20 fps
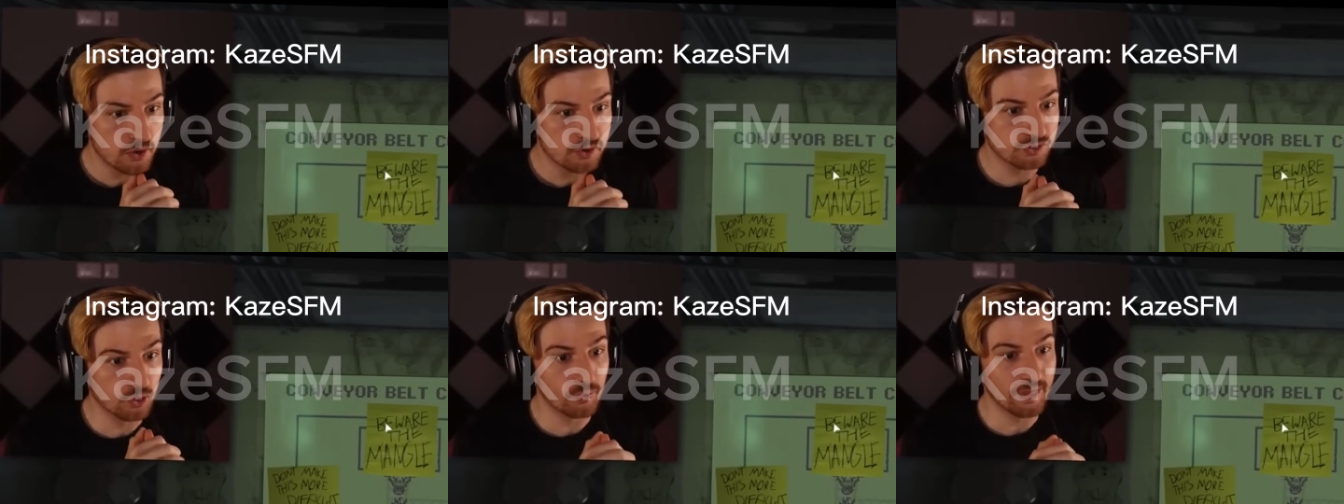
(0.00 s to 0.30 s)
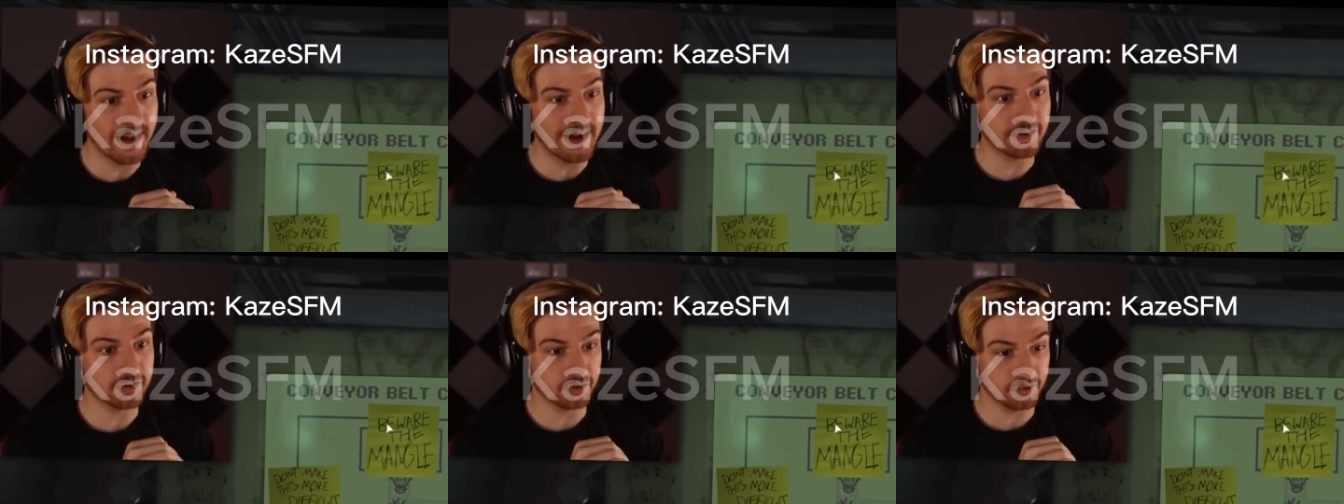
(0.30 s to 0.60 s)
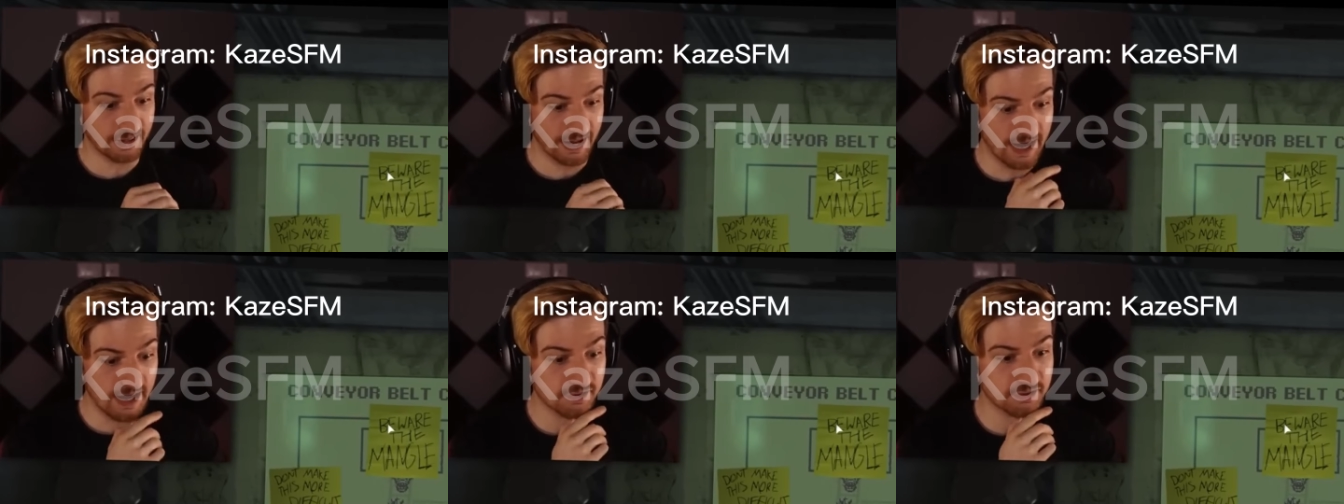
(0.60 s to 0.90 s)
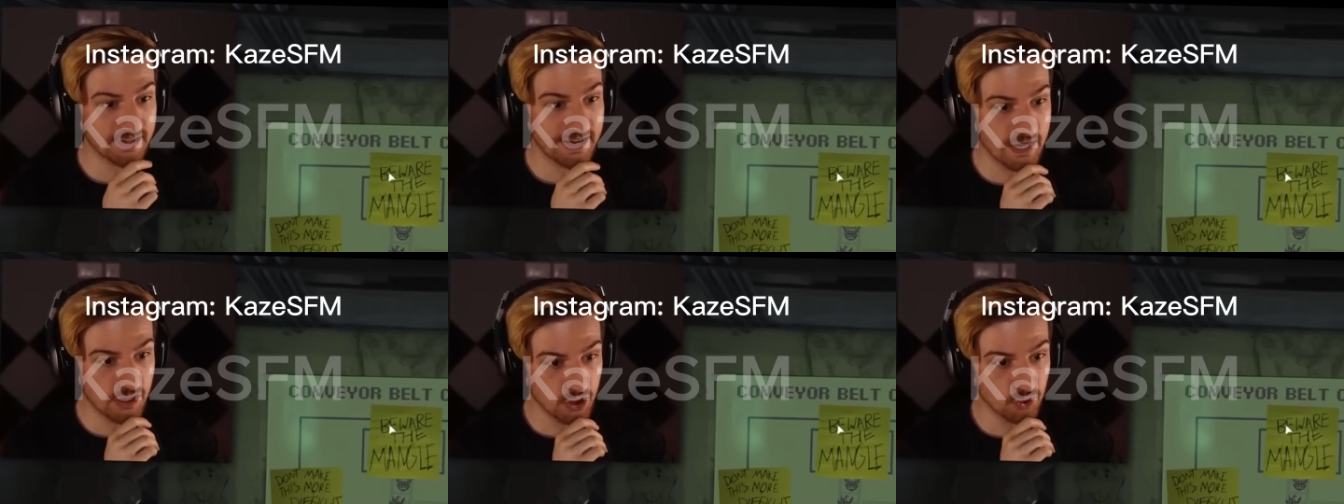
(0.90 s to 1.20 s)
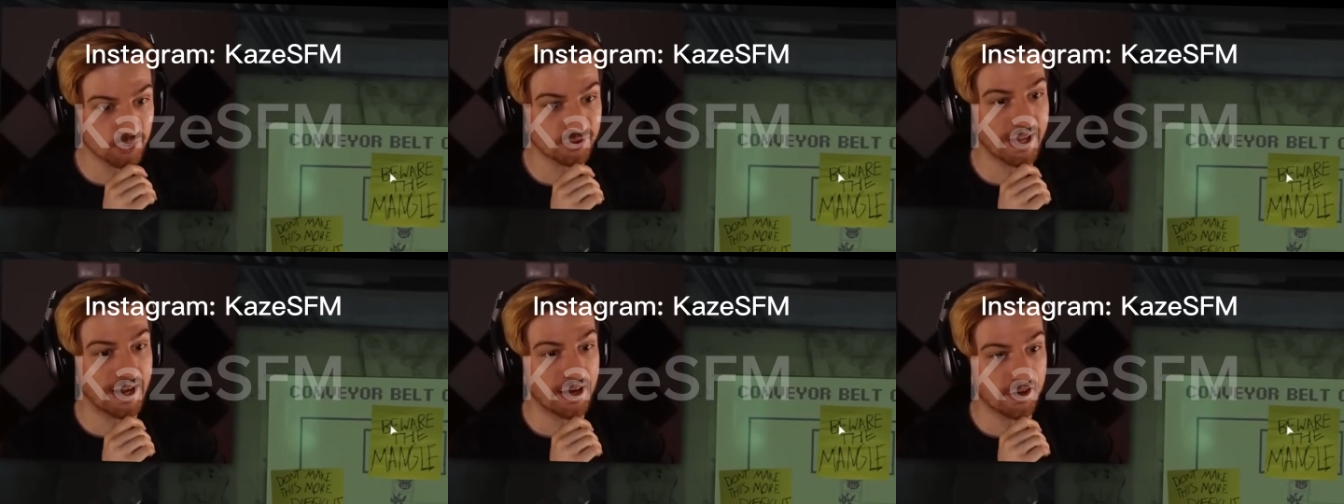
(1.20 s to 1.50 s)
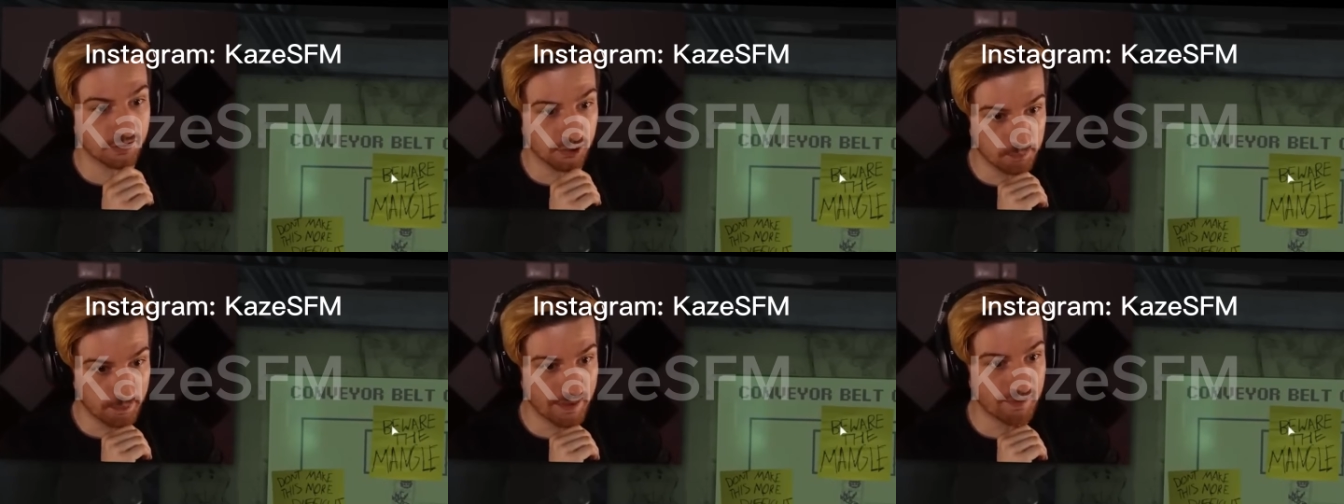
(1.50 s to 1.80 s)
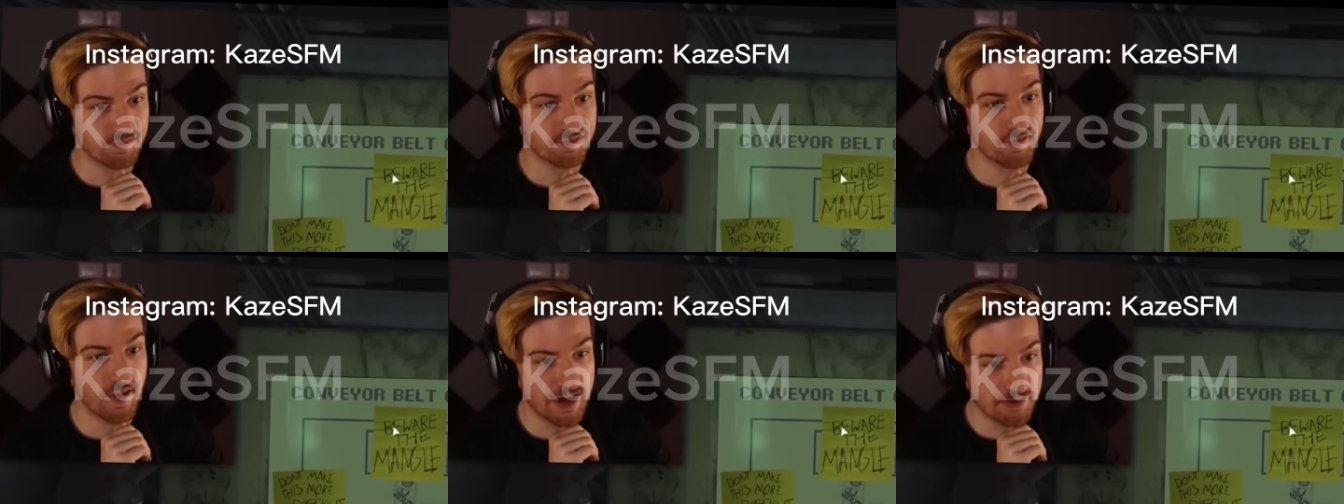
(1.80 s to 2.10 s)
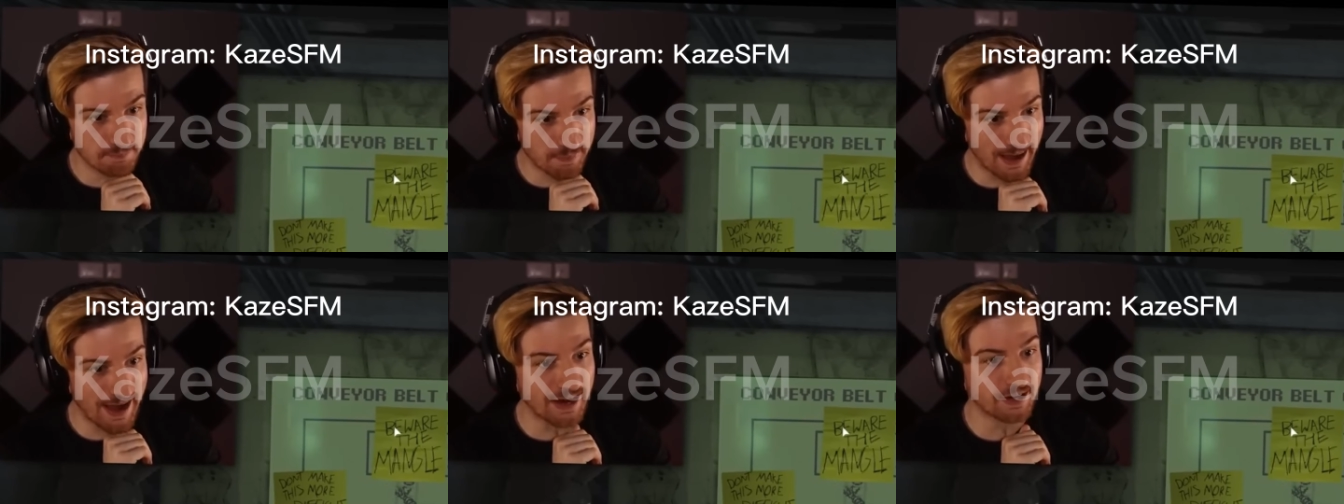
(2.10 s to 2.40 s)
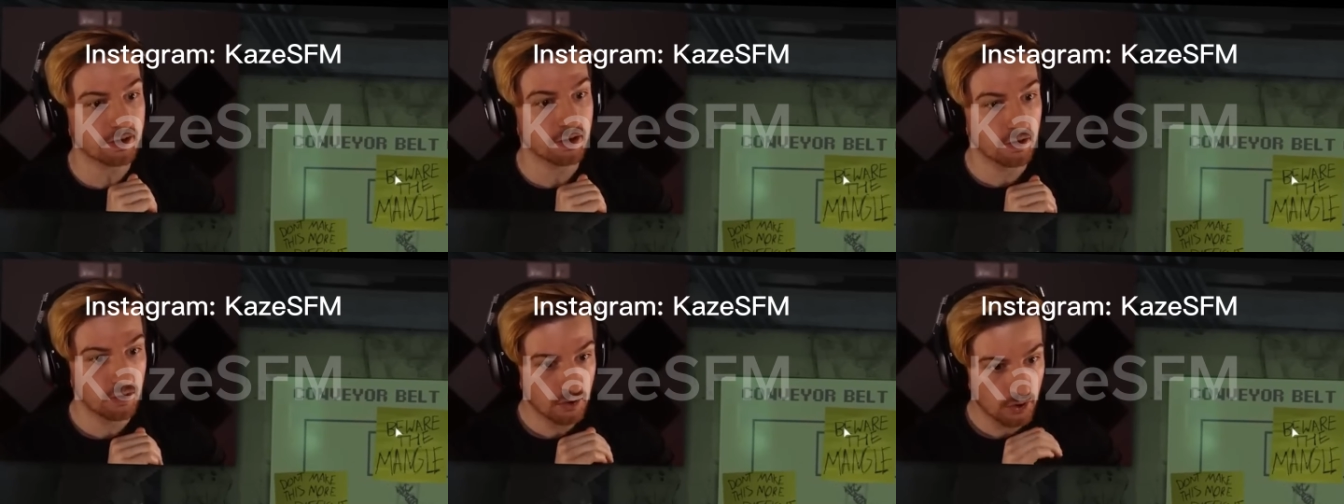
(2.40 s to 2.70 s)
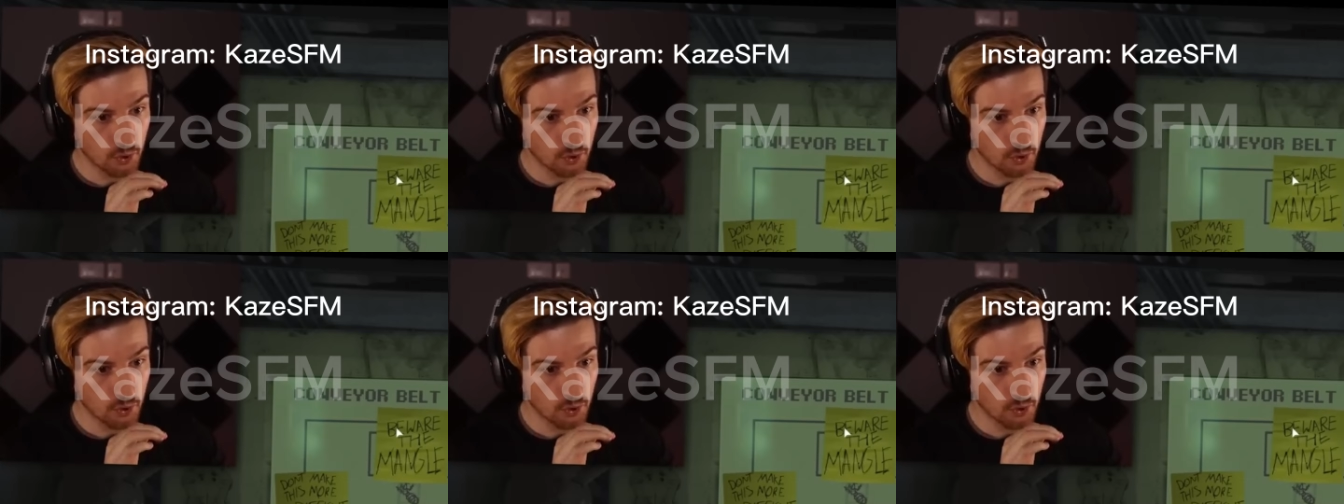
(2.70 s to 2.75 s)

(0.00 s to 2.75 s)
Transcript: So there's there's the endoskeleton being fed back.